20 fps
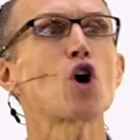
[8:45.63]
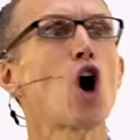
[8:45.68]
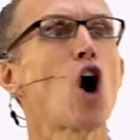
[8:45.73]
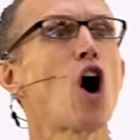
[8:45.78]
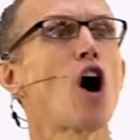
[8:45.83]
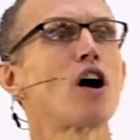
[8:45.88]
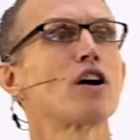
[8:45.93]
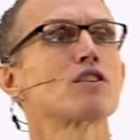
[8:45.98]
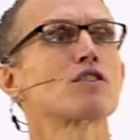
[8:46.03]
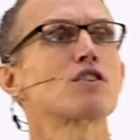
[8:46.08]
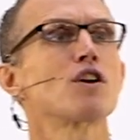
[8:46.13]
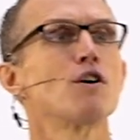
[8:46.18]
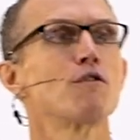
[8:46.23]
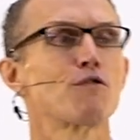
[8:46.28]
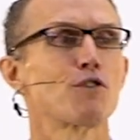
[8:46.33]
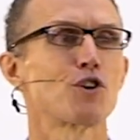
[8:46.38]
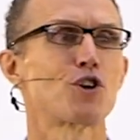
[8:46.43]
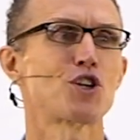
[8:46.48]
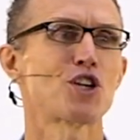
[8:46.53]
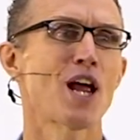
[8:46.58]
cause
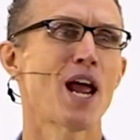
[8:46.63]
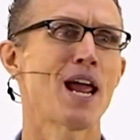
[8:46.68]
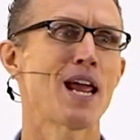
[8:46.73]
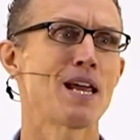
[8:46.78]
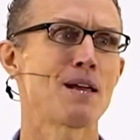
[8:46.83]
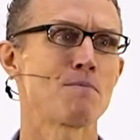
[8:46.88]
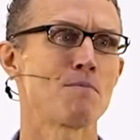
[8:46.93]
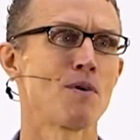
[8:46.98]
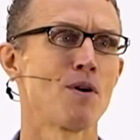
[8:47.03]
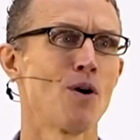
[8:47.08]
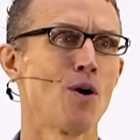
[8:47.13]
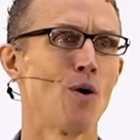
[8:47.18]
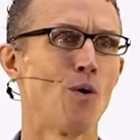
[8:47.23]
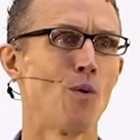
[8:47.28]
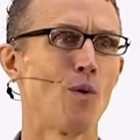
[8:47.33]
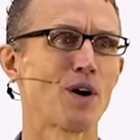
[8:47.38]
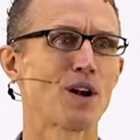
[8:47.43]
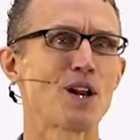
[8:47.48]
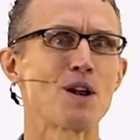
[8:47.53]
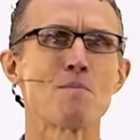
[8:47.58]
for shame.
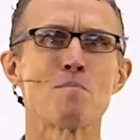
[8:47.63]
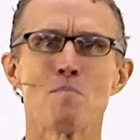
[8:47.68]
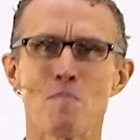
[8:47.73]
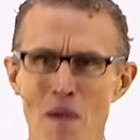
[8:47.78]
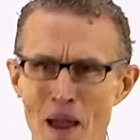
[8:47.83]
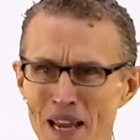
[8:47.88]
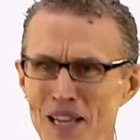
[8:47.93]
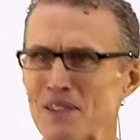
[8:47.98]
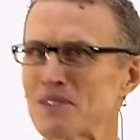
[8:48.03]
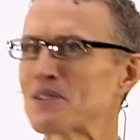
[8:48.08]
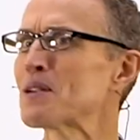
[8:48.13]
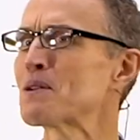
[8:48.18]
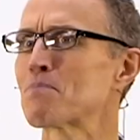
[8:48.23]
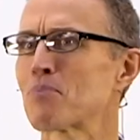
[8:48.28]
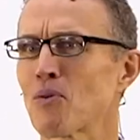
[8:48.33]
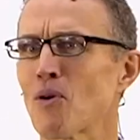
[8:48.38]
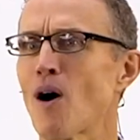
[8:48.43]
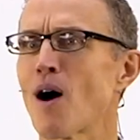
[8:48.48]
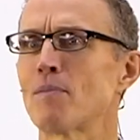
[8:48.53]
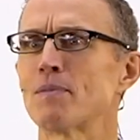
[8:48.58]
What an amazing
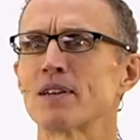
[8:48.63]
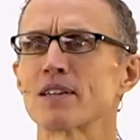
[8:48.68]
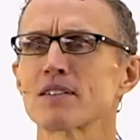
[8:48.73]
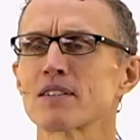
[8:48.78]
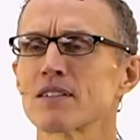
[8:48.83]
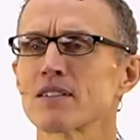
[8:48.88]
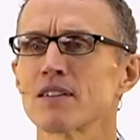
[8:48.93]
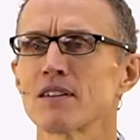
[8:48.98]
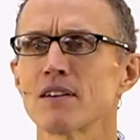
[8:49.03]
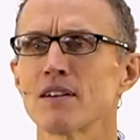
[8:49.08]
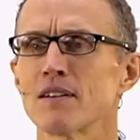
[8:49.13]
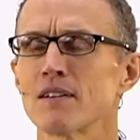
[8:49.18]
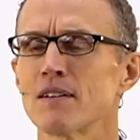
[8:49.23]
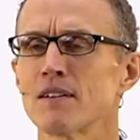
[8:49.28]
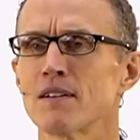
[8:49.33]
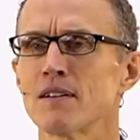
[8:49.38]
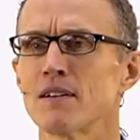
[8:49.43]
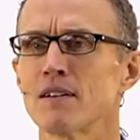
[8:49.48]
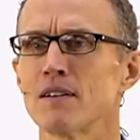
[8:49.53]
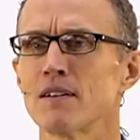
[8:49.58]
promise.
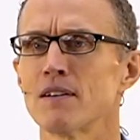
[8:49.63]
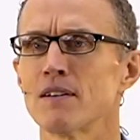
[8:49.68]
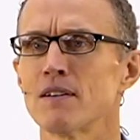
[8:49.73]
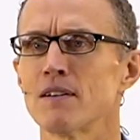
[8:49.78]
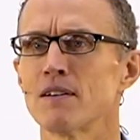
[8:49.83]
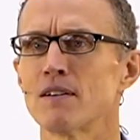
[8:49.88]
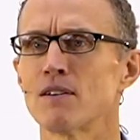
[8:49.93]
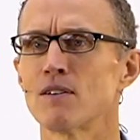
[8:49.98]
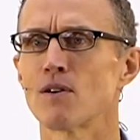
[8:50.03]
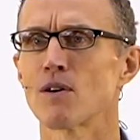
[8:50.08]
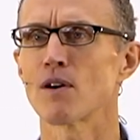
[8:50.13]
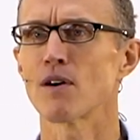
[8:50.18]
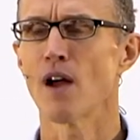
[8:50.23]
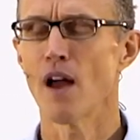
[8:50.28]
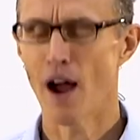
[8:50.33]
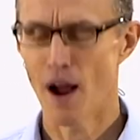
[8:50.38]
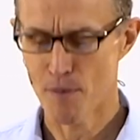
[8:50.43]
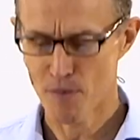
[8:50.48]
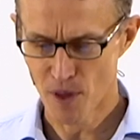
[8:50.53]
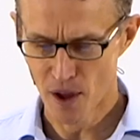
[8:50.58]
Or
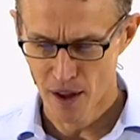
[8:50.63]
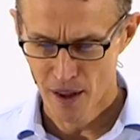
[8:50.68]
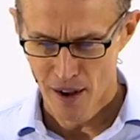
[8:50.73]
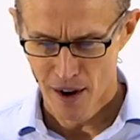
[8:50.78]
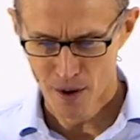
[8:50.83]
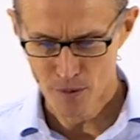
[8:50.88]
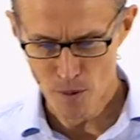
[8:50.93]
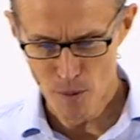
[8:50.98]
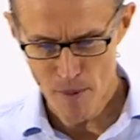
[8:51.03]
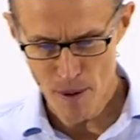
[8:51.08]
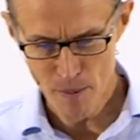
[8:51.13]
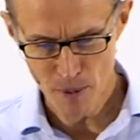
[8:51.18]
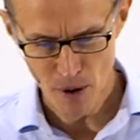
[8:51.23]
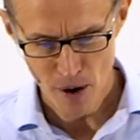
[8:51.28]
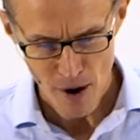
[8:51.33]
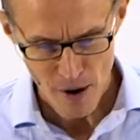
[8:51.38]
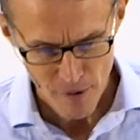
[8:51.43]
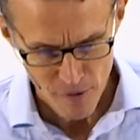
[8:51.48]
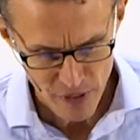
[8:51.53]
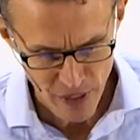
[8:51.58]
I'm, uh, i
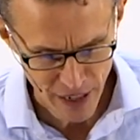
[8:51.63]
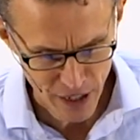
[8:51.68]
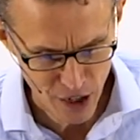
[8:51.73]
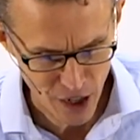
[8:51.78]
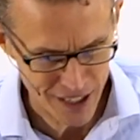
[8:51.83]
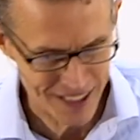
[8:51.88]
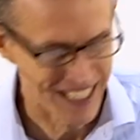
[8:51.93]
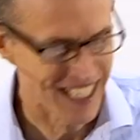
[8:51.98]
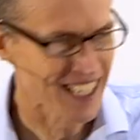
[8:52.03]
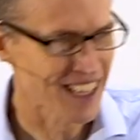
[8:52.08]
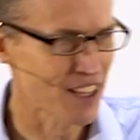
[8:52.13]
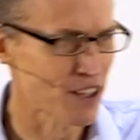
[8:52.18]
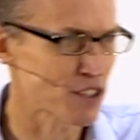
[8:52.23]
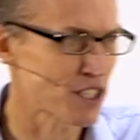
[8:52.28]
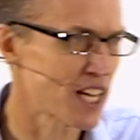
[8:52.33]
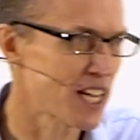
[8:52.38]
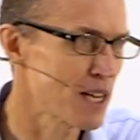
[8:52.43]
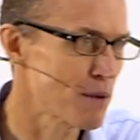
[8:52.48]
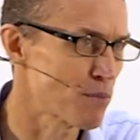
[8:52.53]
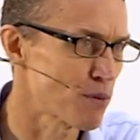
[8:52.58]
remember that God declares
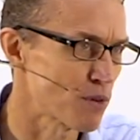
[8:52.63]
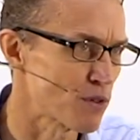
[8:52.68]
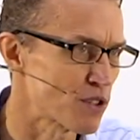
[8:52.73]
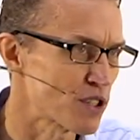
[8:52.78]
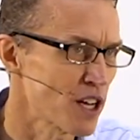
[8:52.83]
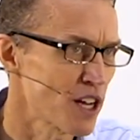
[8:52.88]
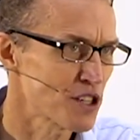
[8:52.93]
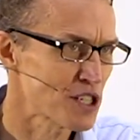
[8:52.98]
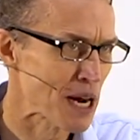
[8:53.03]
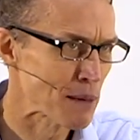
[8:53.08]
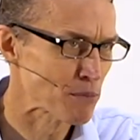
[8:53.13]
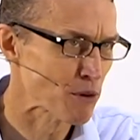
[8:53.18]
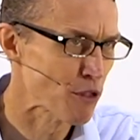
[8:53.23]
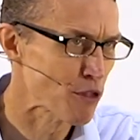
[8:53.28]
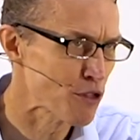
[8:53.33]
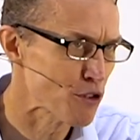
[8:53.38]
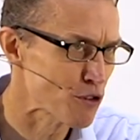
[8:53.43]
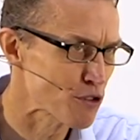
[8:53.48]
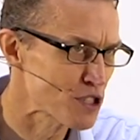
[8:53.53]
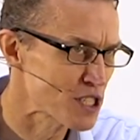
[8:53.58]
Hebrews chapter
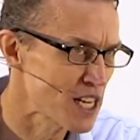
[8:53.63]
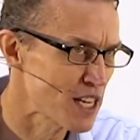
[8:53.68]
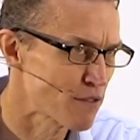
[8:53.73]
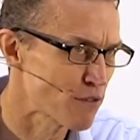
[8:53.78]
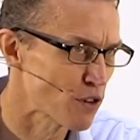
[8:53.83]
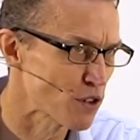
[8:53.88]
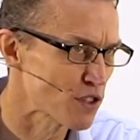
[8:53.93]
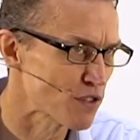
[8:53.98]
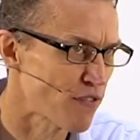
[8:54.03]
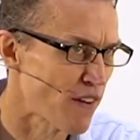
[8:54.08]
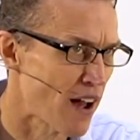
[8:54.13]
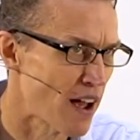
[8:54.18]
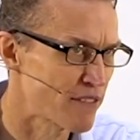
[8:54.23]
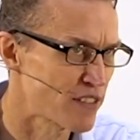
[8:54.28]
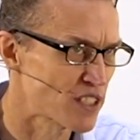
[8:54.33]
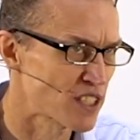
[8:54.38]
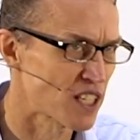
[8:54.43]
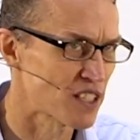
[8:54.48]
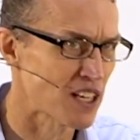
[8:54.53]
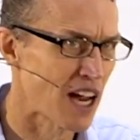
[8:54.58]
13, verse 5,
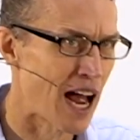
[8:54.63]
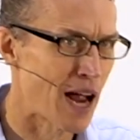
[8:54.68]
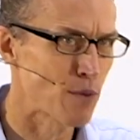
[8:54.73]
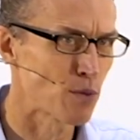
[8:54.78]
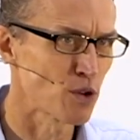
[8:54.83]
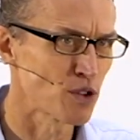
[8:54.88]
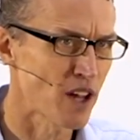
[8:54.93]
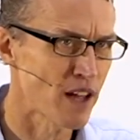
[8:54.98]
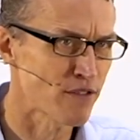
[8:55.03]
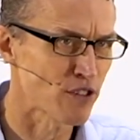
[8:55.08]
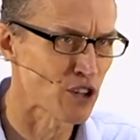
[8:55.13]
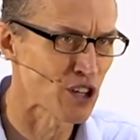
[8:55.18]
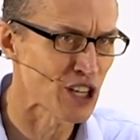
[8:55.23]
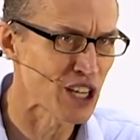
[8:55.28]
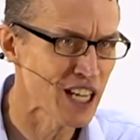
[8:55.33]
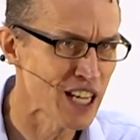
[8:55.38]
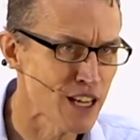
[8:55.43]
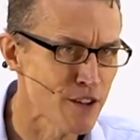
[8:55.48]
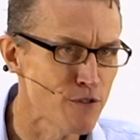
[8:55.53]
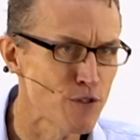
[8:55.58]
He says, I will never
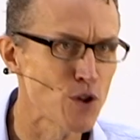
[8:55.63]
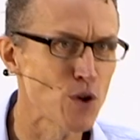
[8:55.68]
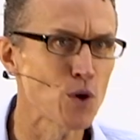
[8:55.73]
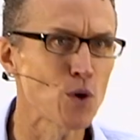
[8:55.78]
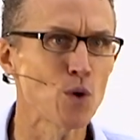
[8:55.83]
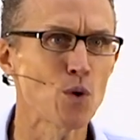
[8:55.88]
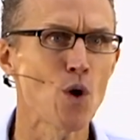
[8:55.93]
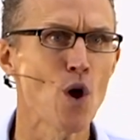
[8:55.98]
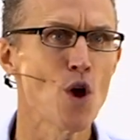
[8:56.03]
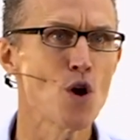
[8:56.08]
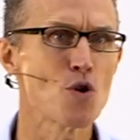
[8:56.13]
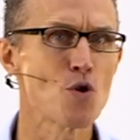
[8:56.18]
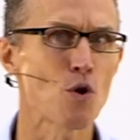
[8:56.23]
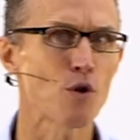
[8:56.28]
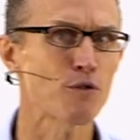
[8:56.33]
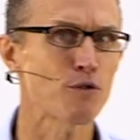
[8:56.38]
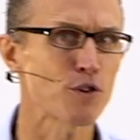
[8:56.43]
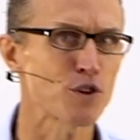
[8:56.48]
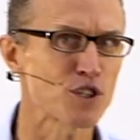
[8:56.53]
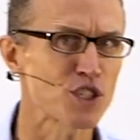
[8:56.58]
leave you
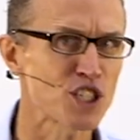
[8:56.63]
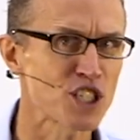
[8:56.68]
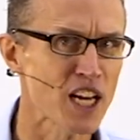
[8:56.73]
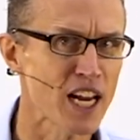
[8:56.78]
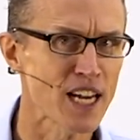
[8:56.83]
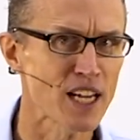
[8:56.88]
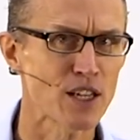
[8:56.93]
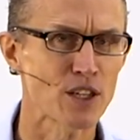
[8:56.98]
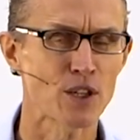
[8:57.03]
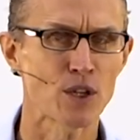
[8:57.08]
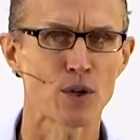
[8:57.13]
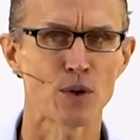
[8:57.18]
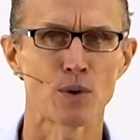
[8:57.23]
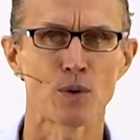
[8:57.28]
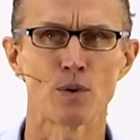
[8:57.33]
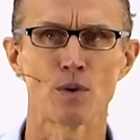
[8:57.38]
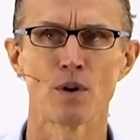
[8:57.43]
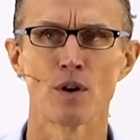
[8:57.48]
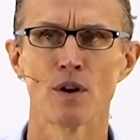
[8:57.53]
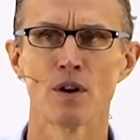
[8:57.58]
nor forsake
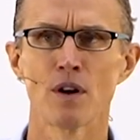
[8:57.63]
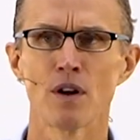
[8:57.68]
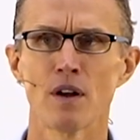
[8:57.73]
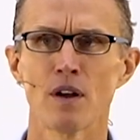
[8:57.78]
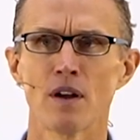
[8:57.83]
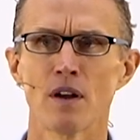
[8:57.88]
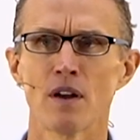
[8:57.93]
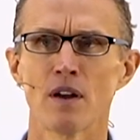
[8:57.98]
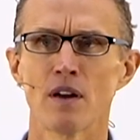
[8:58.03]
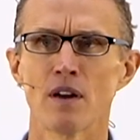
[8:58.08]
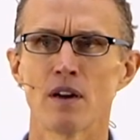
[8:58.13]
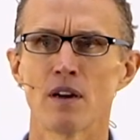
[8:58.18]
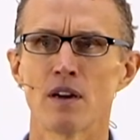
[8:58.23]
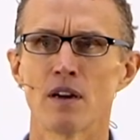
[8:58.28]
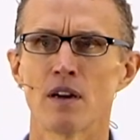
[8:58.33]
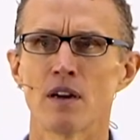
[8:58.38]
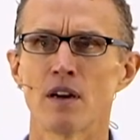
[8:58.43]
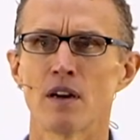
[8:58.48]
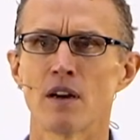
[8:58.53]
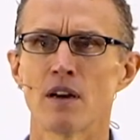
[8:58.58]
you
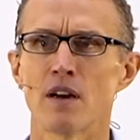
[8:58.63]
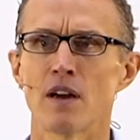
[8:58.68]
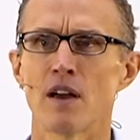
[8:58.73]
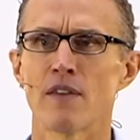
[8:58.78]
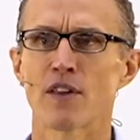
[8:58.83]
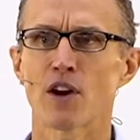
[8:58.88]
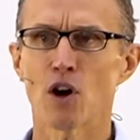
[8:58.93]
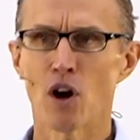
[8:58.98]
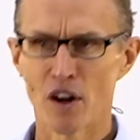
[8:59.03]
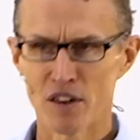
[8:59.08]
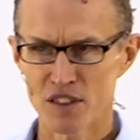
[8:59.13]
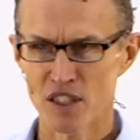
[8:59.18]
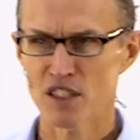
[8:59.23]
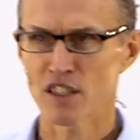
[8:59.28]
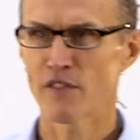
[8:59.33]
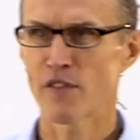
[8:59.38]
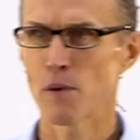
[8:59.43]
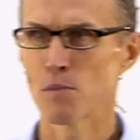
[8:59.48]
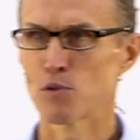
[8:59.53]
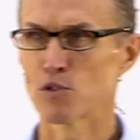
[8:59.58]
in the
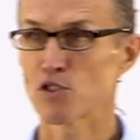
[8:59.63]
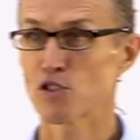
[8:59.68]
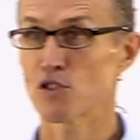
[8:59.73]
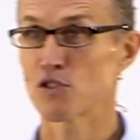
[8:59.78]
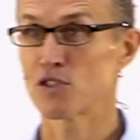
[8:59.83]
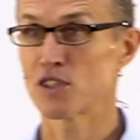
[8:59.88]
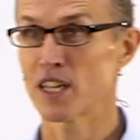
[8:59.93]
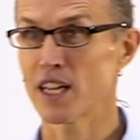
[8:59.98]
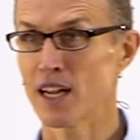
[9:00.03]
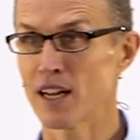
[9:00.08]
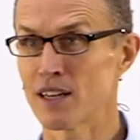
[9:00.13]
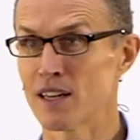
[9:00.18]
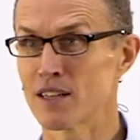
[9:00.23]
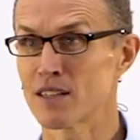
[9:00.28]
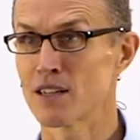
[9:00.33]
context of Hebrews 13,